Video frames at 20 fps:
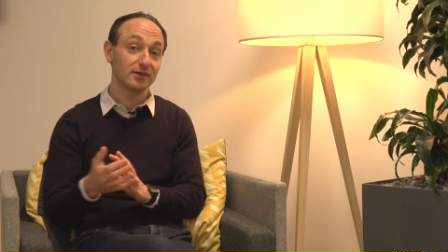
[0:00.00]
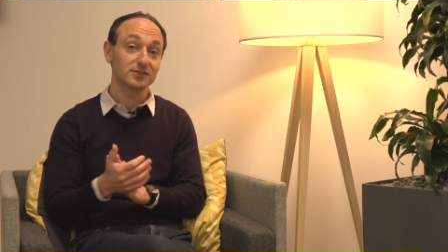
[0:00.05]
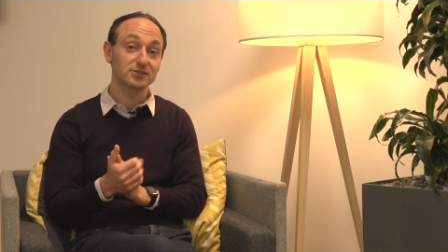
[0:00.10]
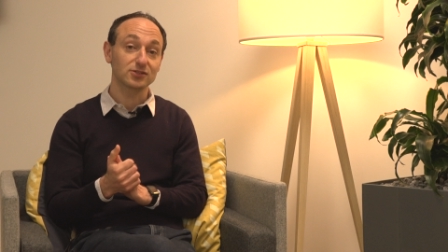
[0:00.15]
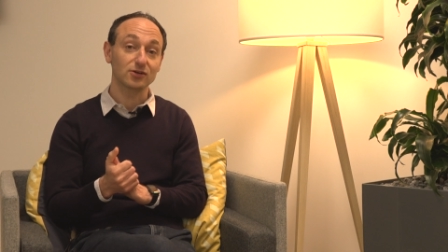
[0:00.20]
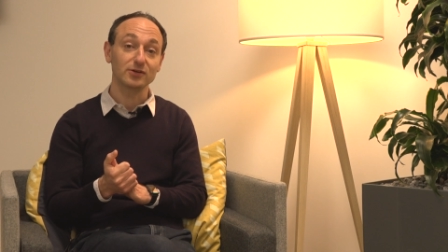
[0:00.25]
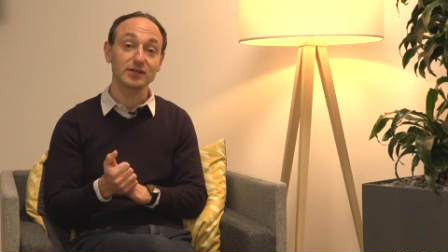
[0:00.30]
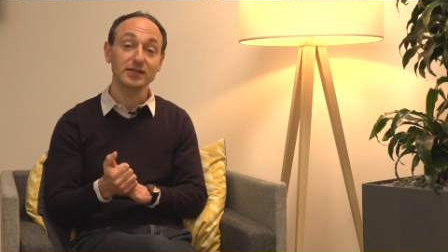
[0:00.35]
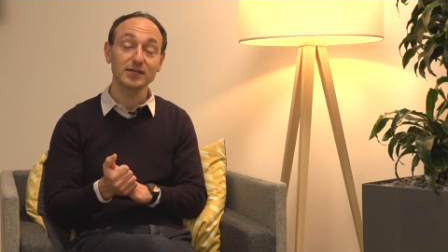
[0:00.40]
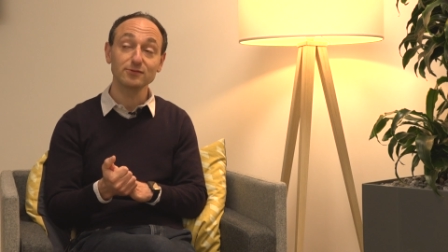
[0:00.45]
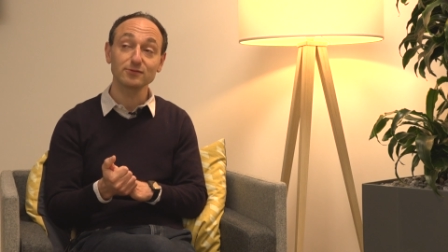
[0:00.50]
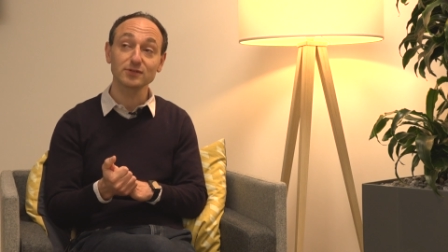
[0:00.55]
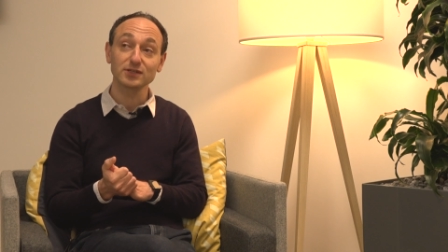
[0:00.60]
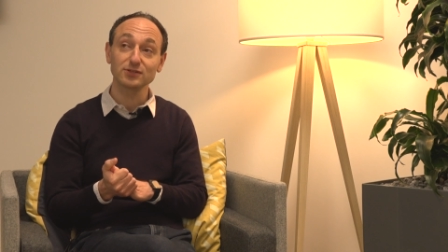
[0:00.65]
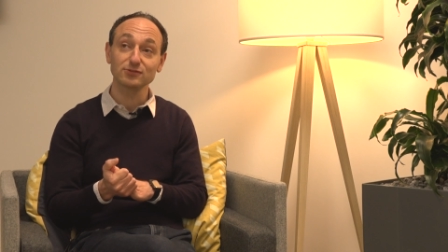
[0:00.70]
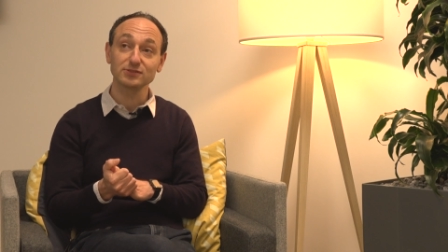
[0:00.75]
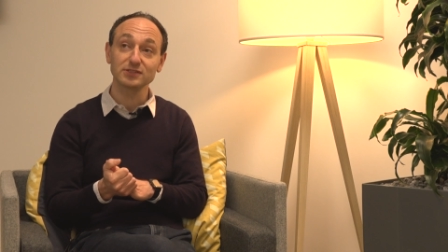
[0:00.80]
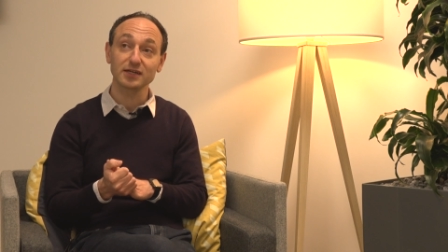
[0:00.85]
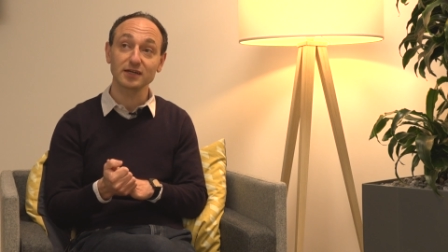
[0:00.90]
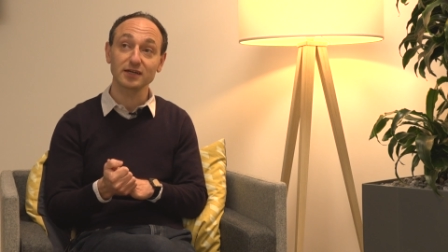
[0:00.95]
So here we're
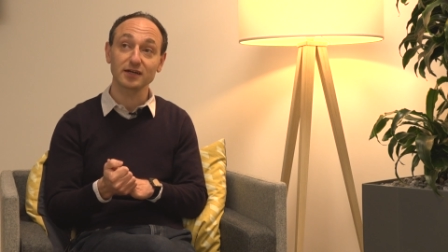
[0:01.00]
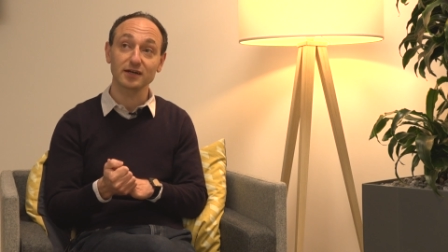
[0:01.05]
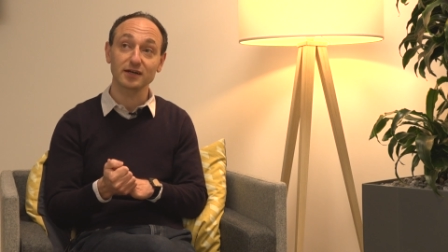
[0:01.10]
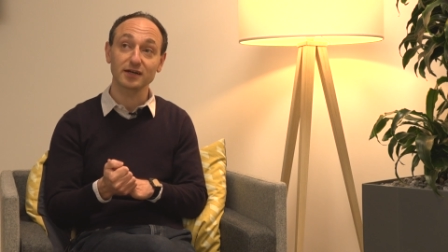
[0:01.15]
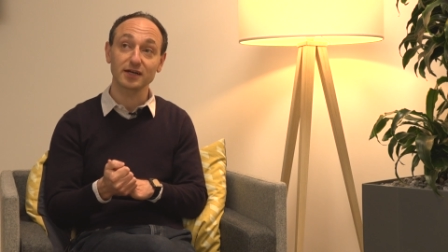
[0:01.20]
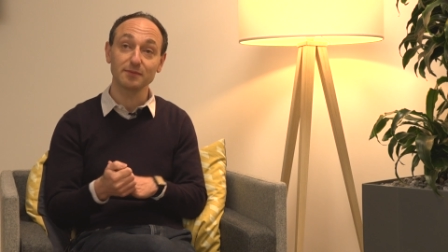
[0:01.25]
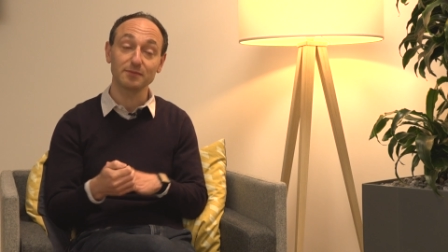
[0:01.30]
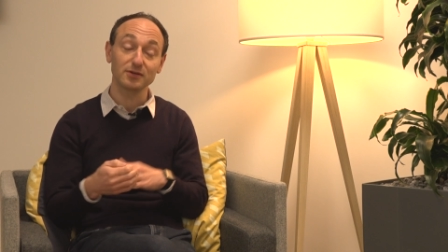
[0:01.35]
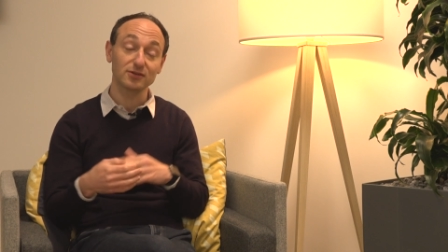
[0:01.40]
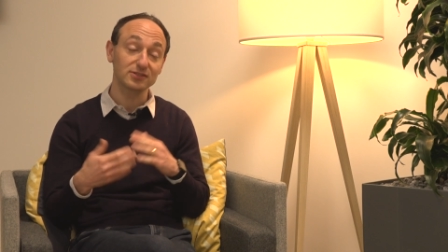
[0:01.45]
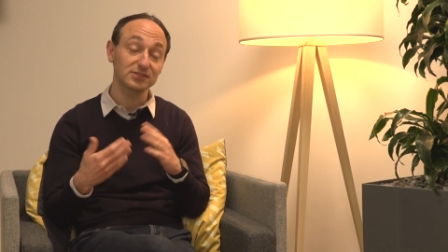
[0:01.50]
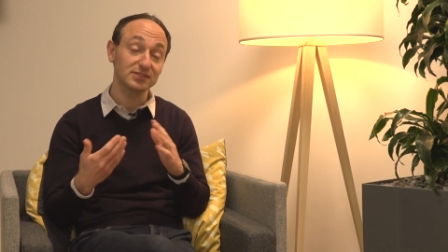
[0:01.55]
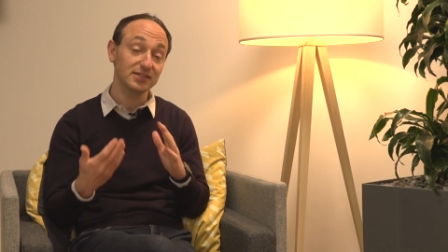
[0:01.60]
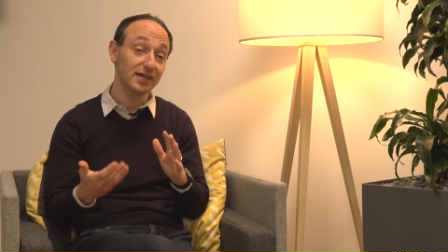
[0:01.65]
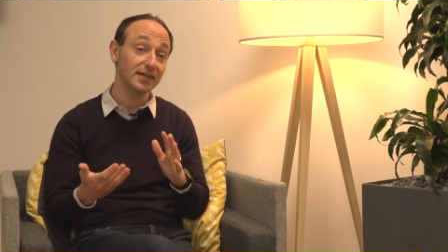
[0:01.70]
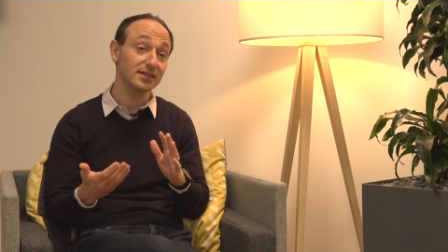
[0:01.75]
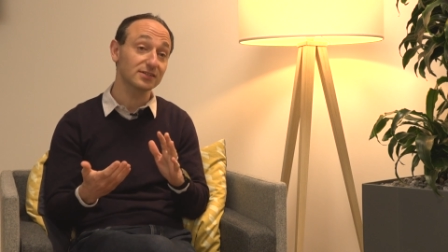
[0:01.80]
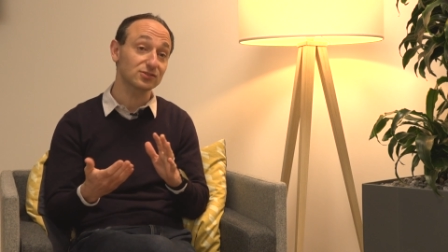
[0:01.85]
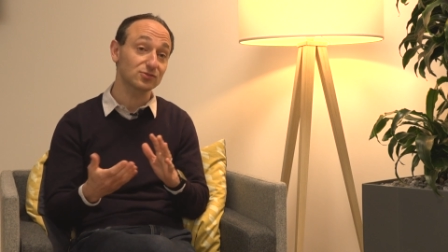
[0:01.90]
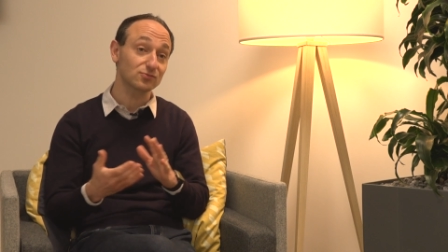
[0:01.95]
using uh, computer
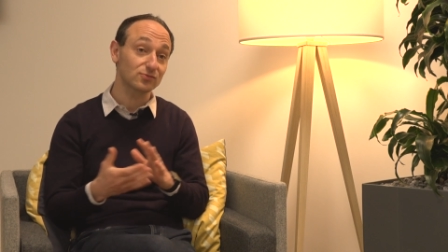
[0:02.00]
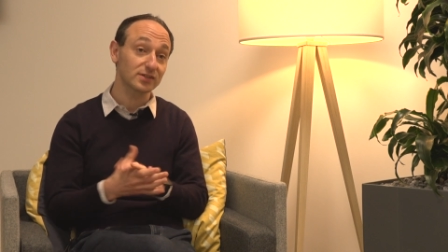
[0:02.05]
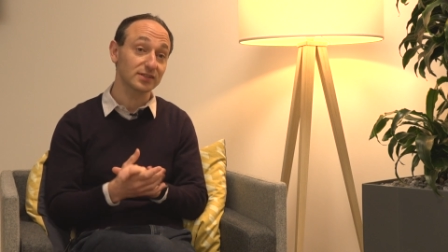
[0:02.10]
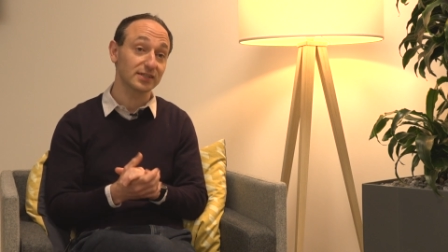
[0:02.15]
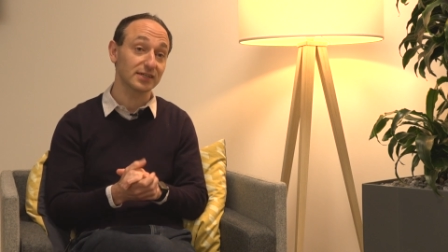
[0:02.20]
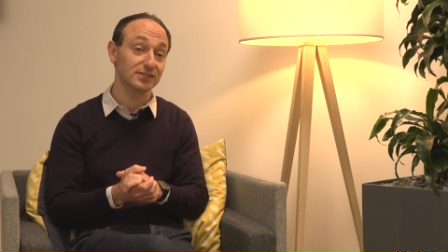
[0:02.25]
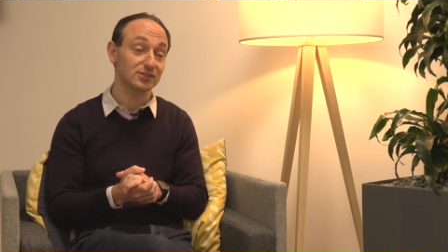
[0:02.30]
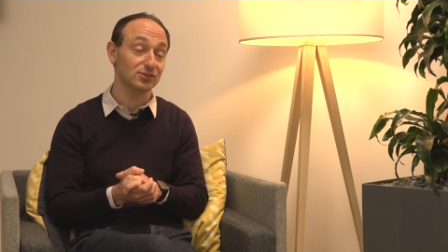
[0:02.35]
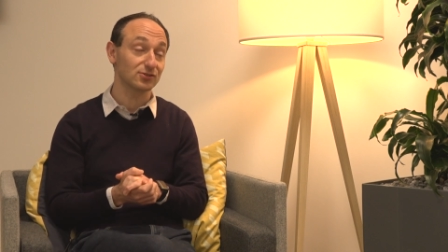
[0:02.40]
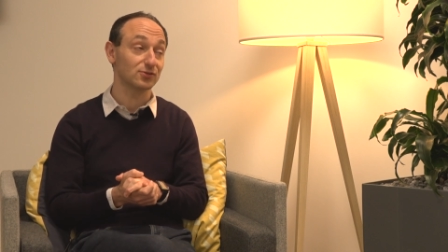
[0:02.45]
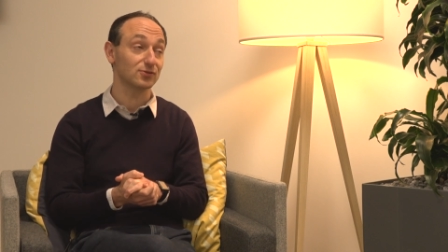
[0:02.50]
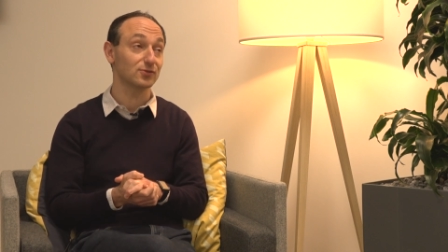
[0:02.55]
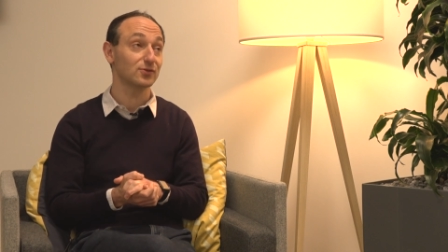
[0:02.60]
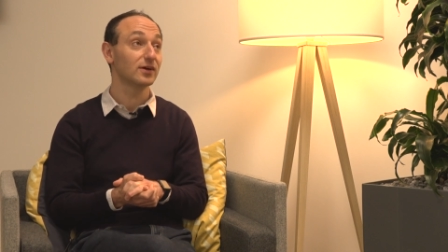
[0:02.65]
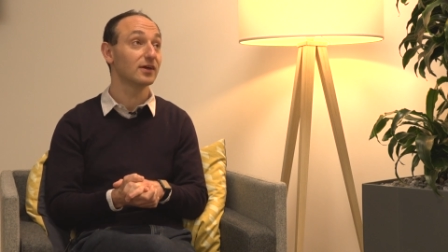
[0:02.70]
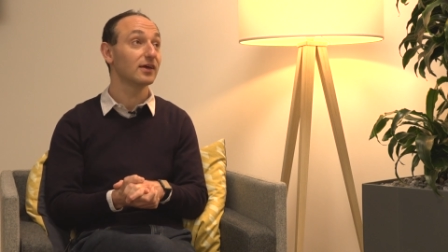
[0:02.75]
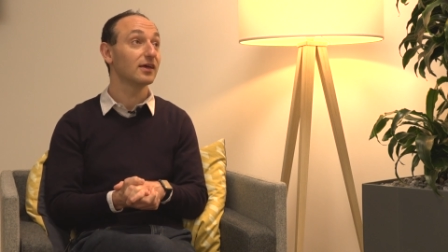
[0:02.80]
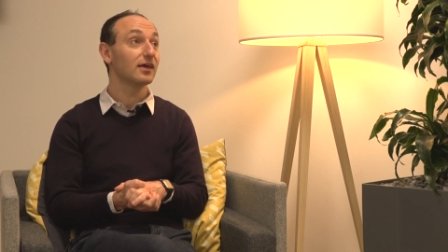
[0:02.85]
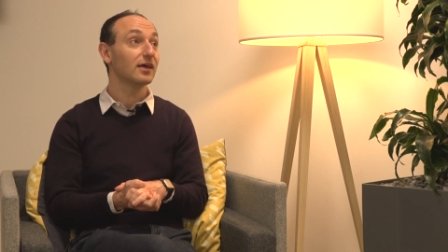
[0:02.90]
science really to,